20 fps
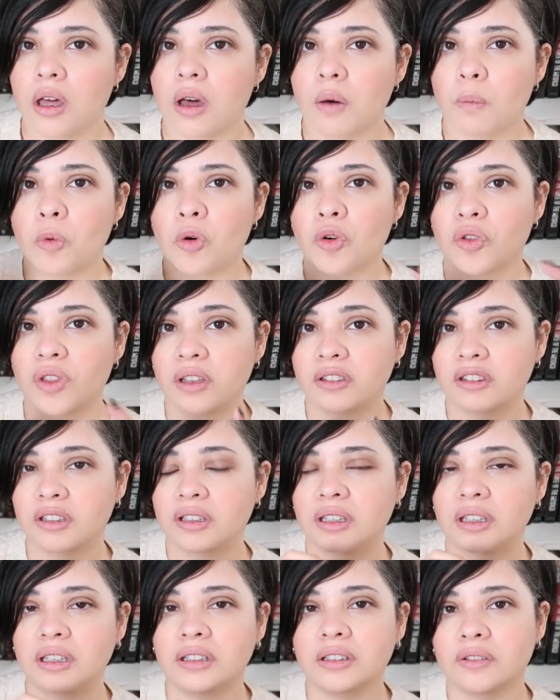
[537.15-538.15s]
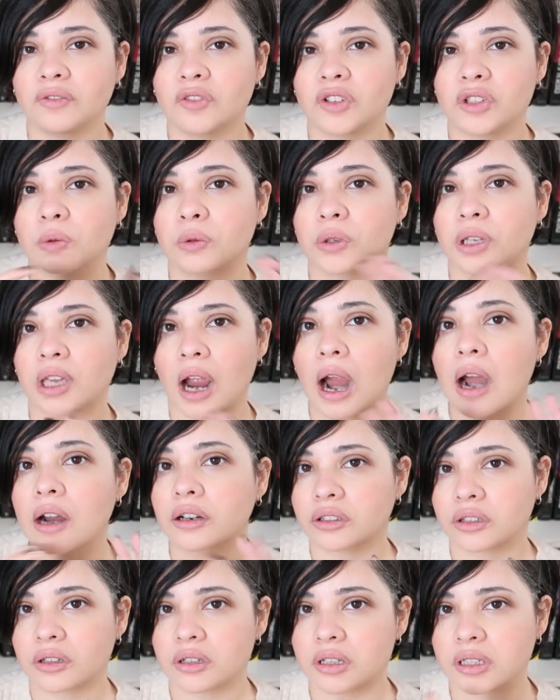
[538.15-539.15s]
more than the individual
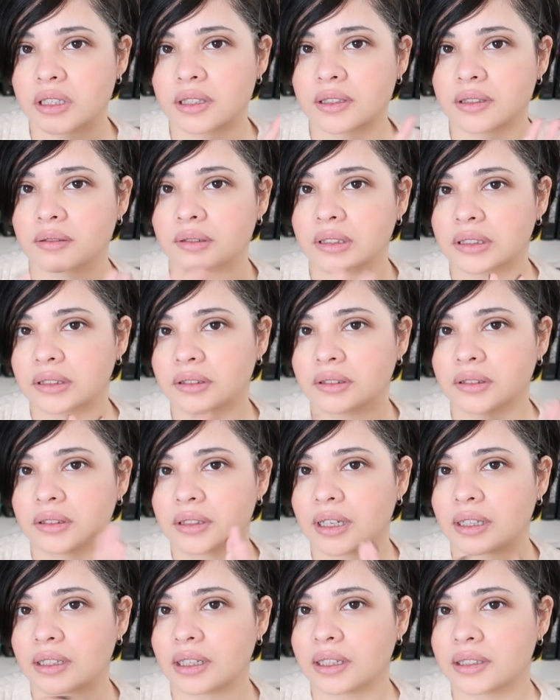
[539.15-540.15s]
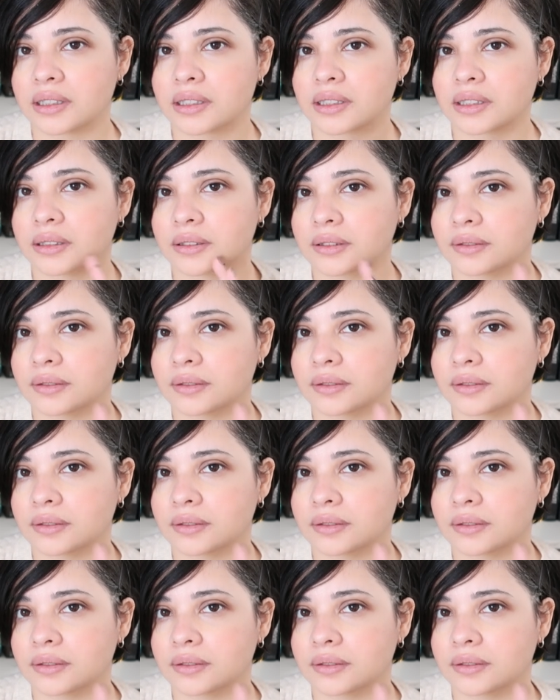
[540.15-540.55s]
characters in it.